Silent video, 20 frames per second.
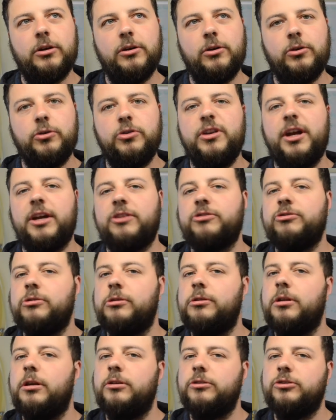
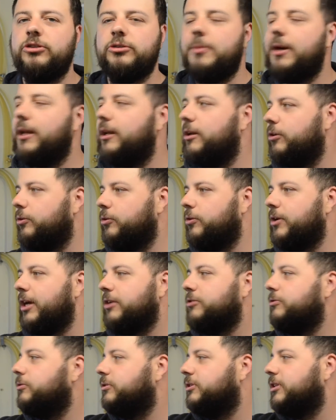unnatural smelling,
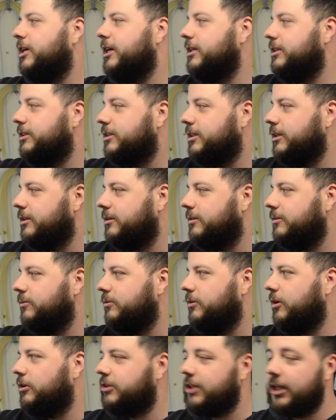unnatural tasting. I've
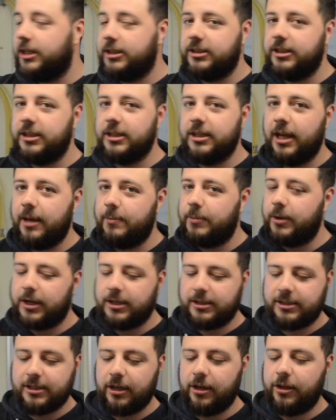not tasted it yet, but I
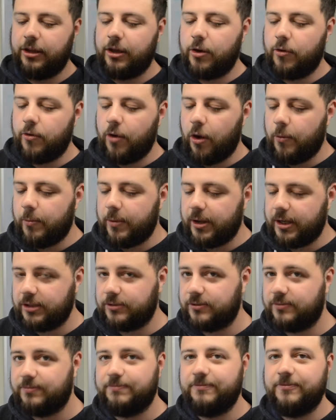can tell you the aroma
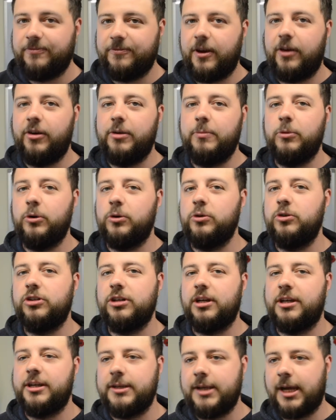is very
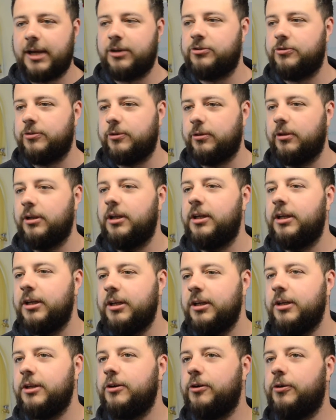much a natural
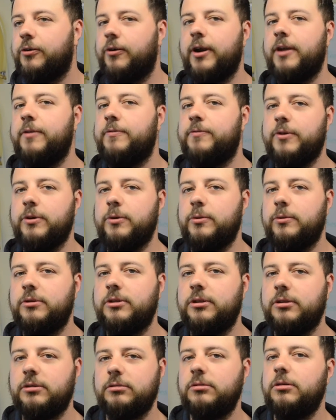
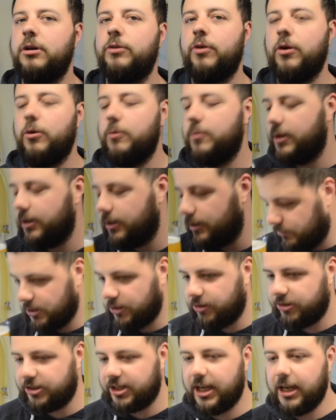grapefruit aroma.
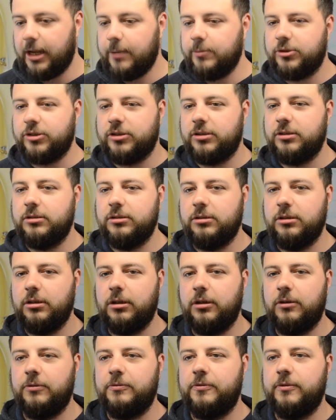There is heaps
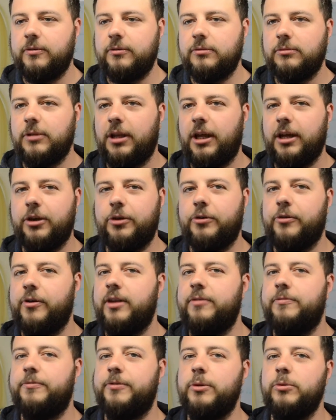of like
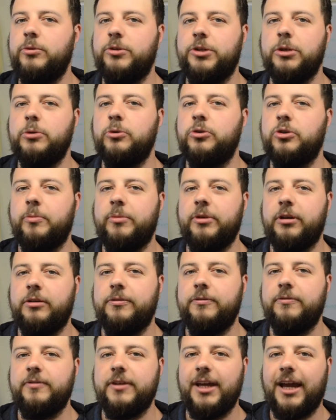grapefruit juice coming
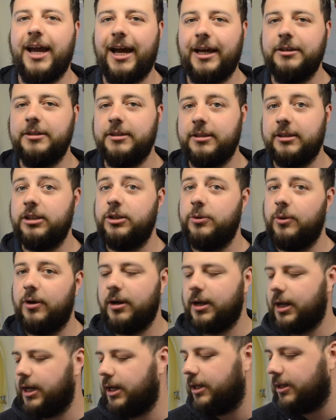off of it, and you
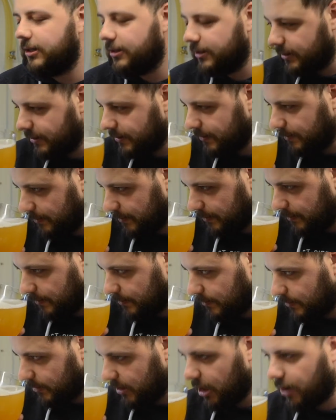are getting
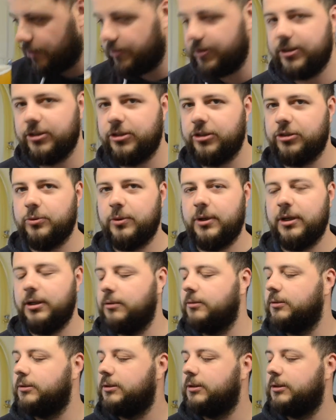orange as well.